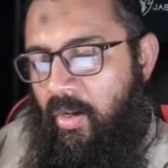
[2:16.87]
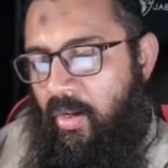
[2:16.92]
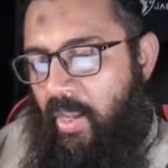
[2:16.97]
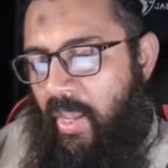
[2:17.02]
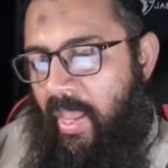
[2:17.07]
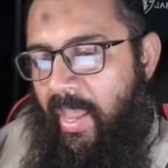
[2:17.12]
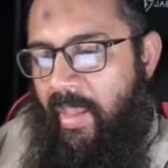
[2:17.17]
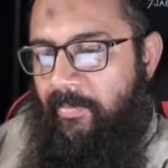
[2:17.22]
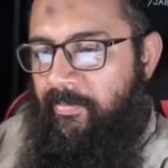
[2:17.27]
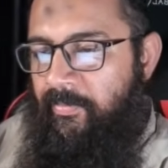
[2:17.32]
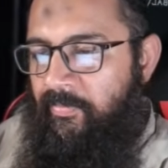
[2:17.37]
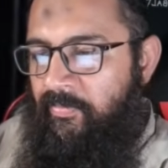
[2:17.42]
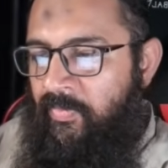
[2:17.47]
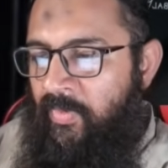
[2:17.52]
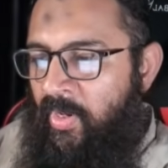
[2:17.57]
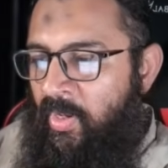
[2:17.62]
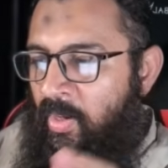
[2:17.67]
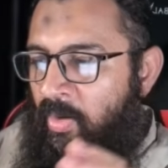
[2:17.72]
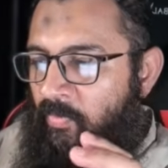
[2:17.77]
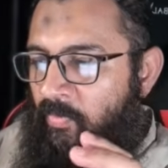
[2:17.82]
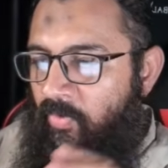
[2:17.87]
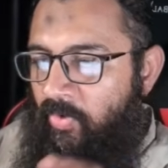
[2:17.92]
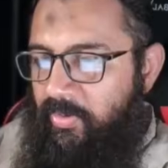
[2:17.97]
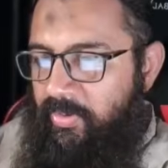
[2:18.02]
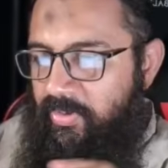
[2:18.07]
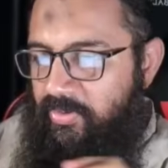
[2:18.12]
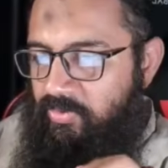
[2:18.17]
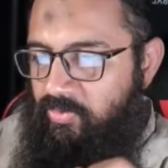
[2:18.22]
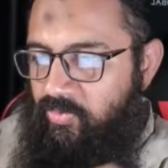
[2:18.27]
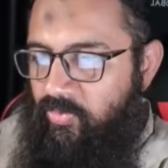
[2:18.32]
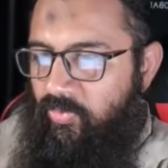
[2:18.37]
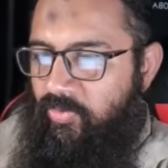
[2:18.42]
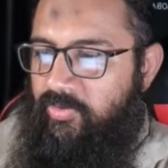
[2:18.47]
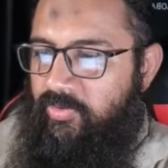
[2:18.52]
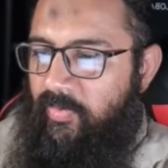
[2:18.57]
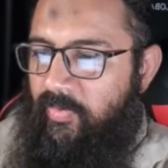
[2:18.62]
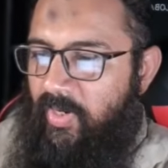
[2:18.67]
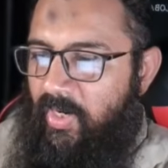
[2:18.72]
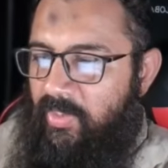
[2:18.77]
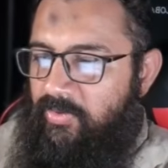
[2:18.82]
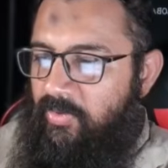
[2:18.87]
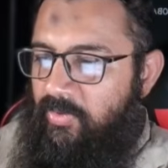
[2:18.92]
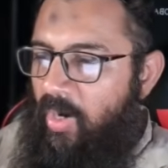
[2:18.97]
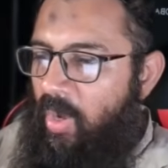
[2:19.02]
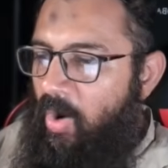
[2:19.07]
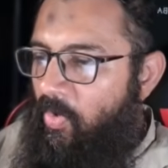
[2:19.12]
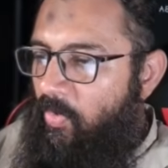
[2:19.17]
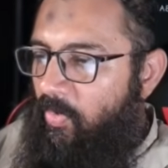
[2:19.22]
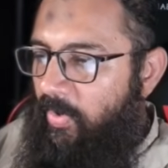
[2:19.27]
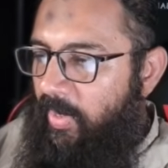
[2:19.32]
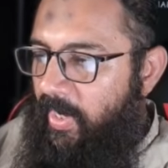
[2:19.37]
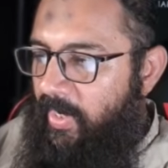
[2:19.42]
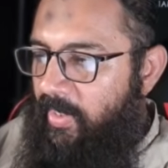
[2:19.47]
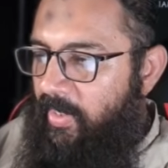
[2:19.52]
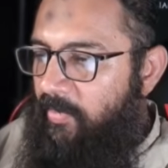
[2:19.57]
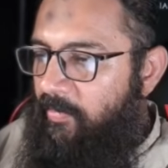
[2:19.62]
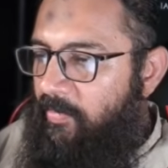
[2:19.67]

app for this Tools Villa. So now getting